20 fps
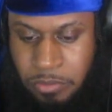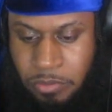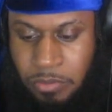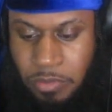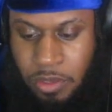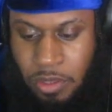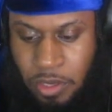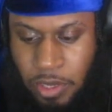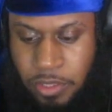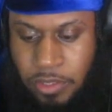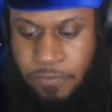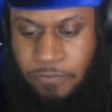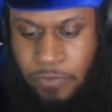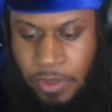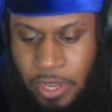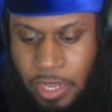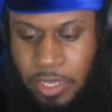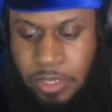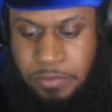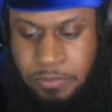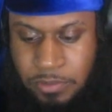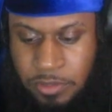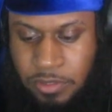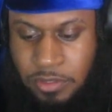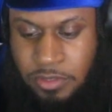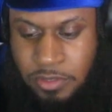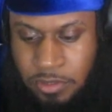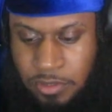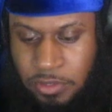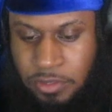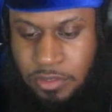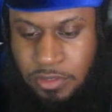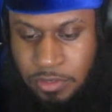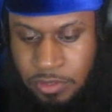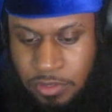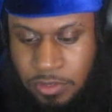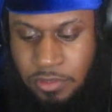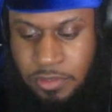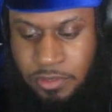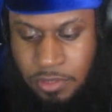I like the vibes.
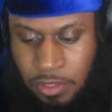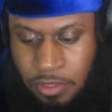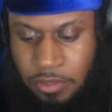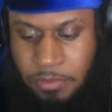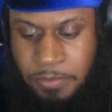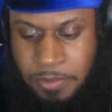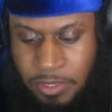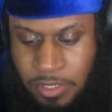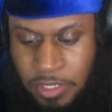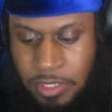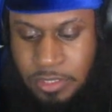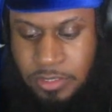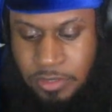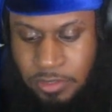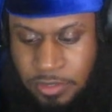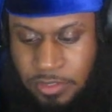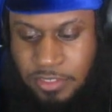Talk to me nice.